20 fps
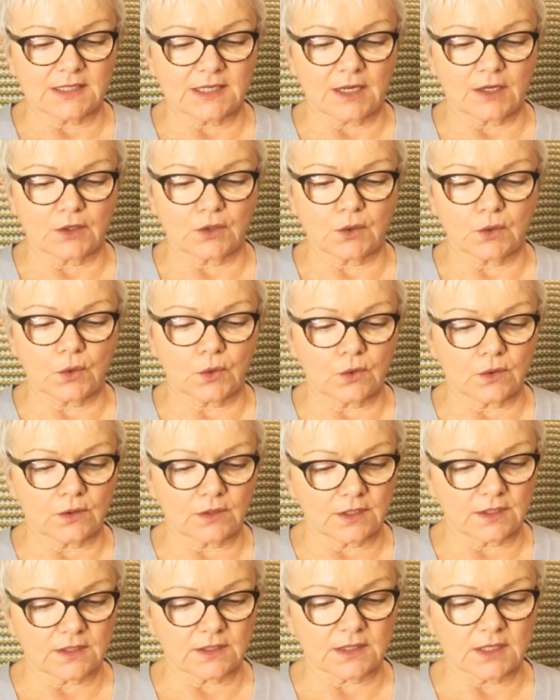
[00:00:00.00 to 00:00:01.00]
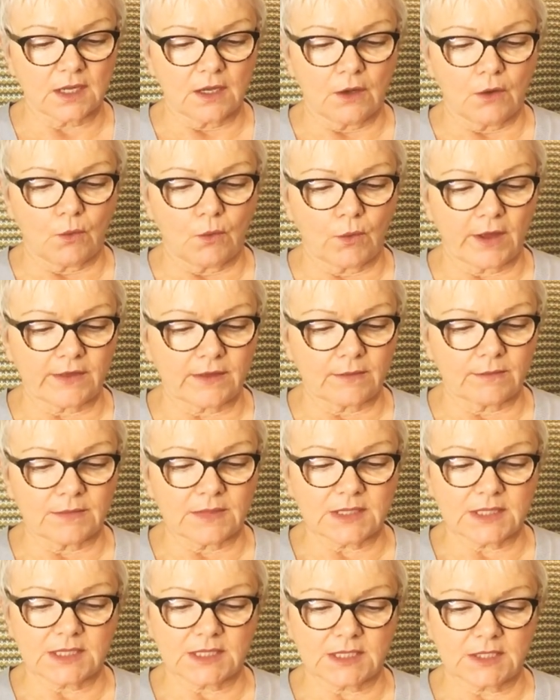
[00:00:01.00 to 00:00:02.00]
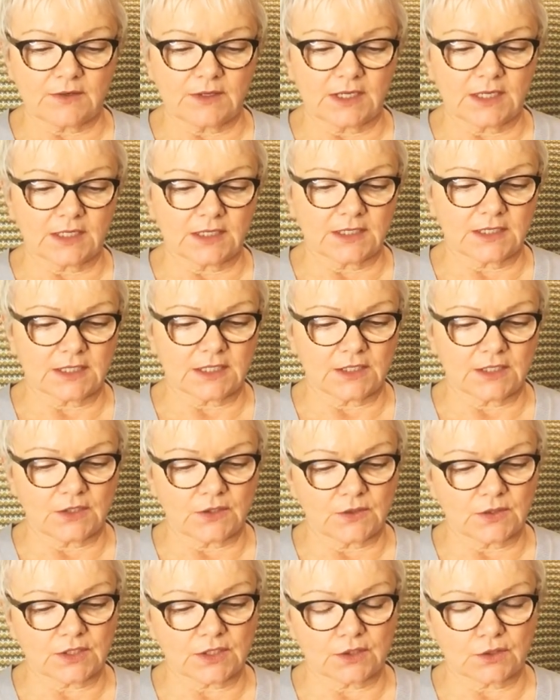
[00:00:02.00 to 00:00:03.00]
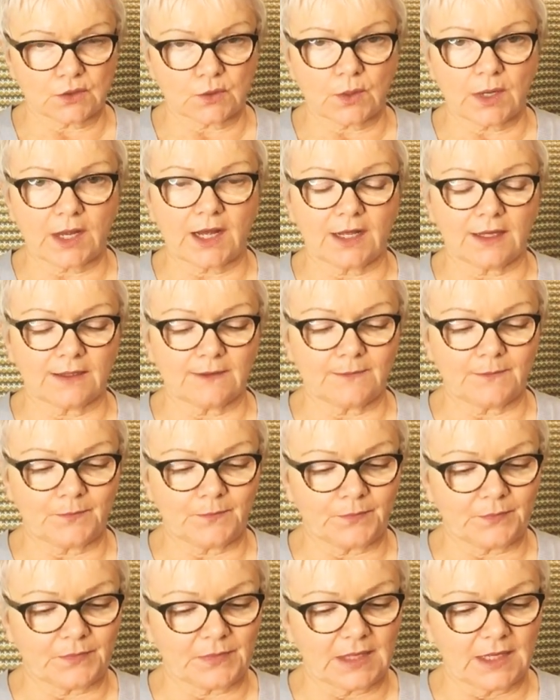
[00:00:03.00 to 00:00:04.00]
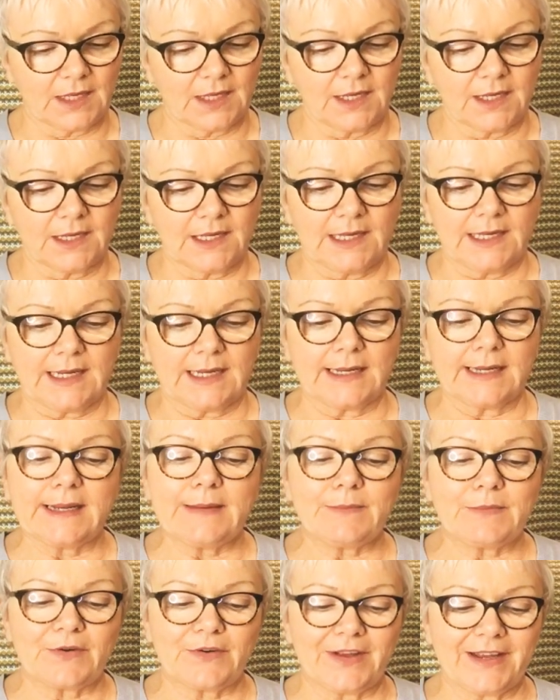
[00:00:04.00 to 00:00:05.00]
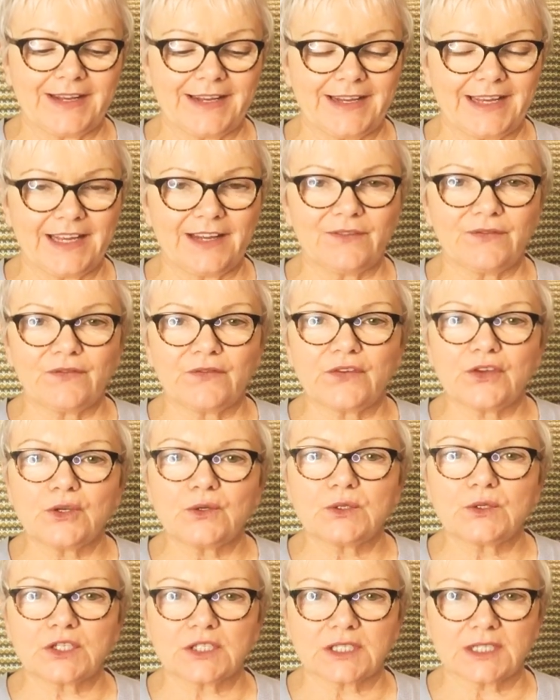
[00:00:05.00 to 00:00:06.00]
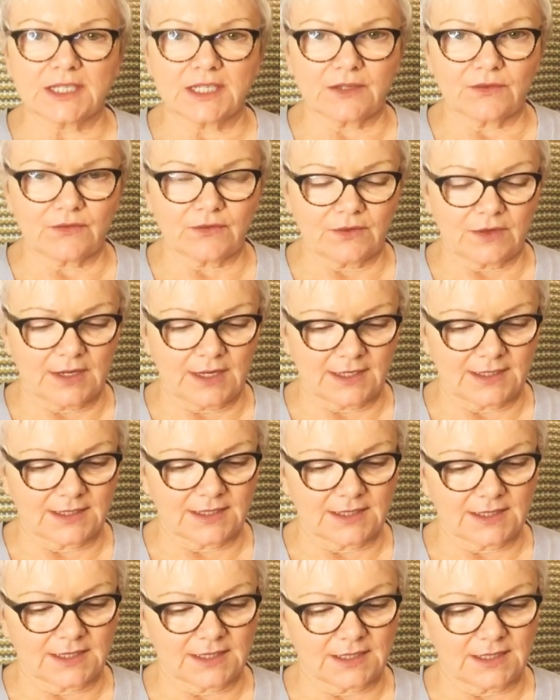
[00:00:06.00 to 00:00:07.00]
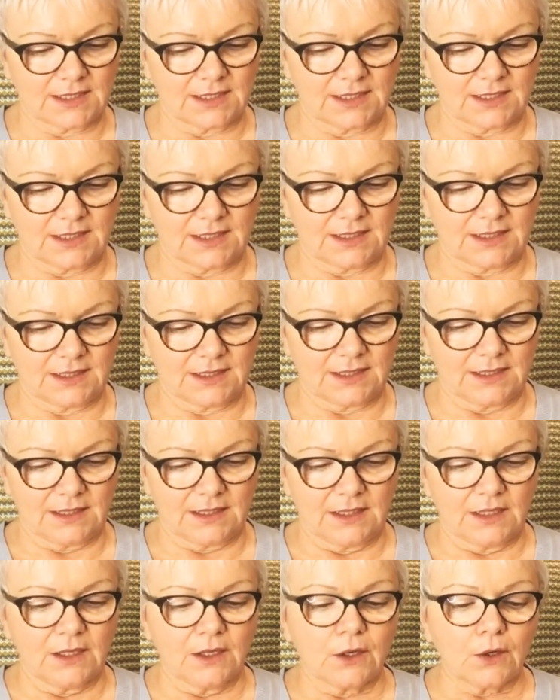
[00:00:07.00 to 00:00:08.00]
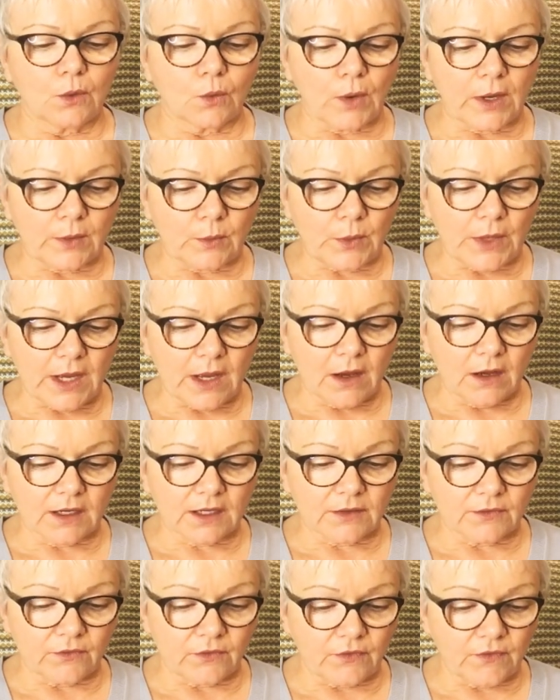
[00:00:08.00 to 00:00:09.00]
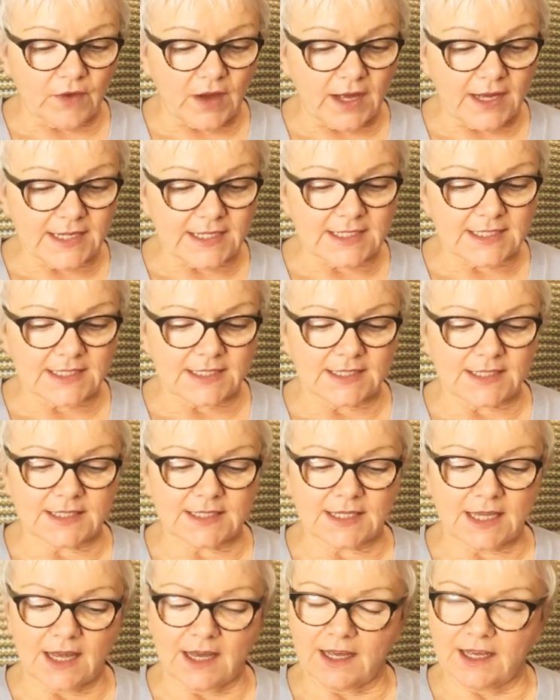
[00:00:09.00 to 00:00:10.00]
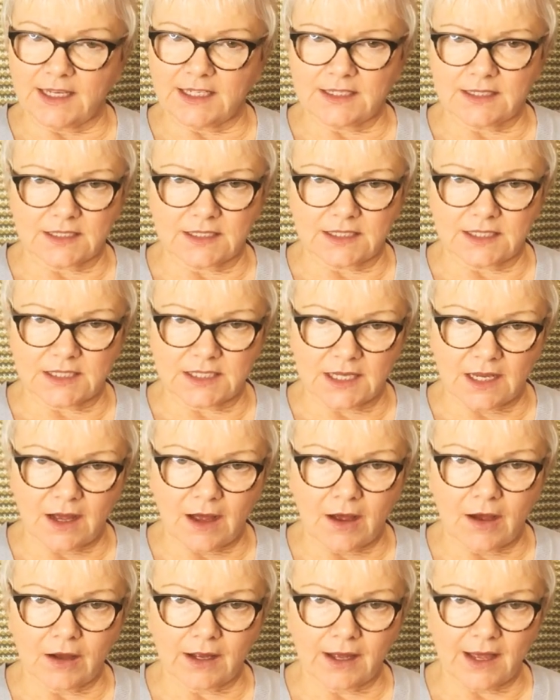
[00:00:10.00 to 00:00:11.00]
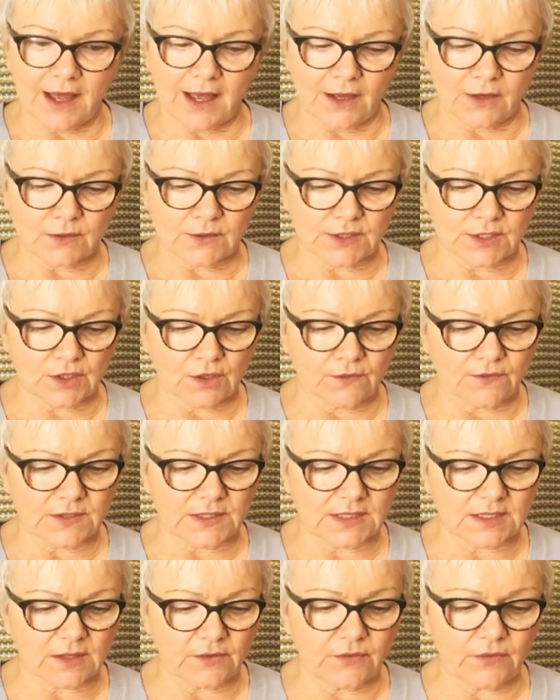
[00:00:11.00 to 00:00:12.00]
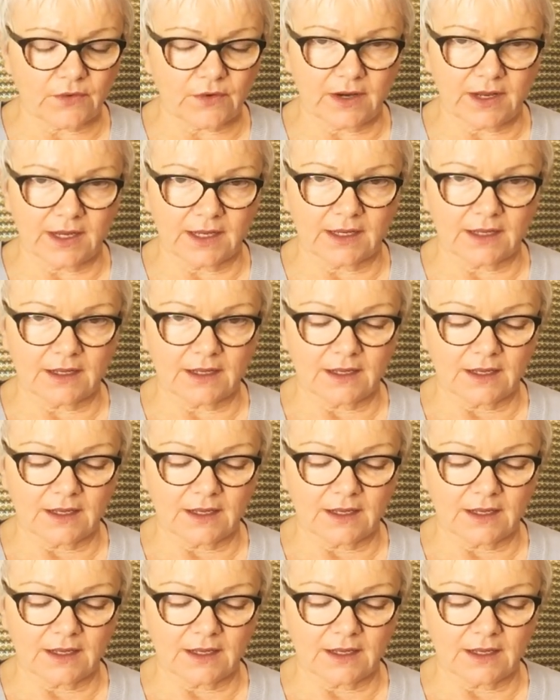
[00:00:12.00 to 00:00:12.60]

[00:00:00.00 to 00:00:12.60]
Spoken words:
and corners where the mystery continues to dwell, glimmering in fugitive light. When we are confined inside the dark house of suffering,